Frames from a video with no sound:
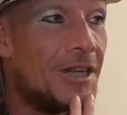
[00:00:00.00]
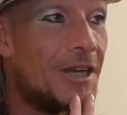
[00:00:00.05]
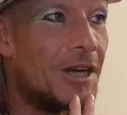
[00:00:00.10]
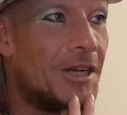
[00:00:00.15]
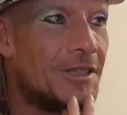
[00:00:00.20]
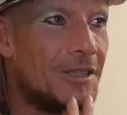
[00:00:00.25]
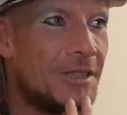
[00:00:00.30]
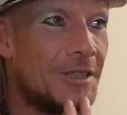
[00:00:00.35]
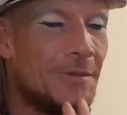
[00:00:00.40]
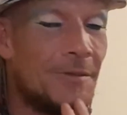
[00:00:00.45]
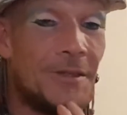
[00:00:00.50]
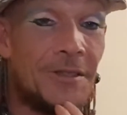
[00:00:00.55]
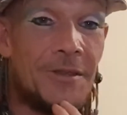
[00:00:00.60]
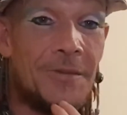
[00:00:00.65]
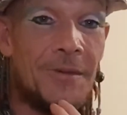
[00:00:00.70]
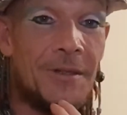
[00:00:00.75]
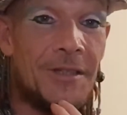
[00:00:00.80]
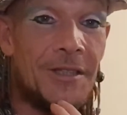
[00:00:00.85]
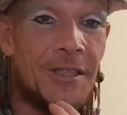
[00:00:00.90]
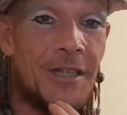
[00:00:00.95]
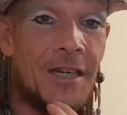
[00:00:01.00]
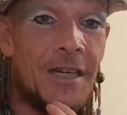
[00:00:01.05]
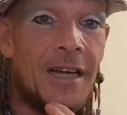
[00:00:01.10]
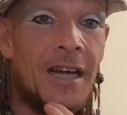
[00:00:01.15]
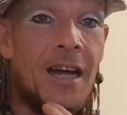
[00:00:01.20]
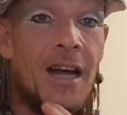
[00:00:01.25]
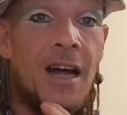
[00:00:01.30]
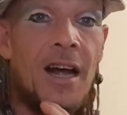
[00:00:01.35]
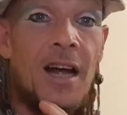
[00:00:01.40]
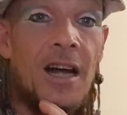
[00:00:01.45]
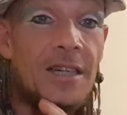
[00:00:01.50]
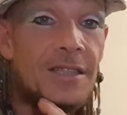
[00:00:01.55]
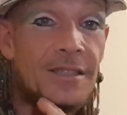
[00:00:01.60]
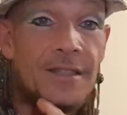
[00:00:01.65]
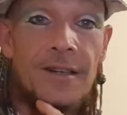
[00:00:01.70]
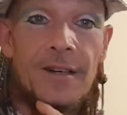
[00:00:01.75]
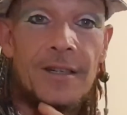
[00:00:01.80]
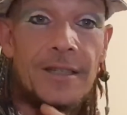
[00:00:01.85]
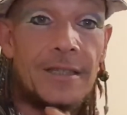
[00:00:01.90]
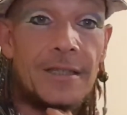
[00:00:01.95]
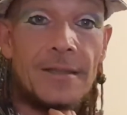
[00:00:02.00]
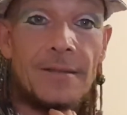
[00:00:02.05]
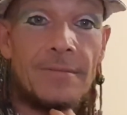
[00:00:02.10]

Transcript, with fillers: the last six months have been shit. It's like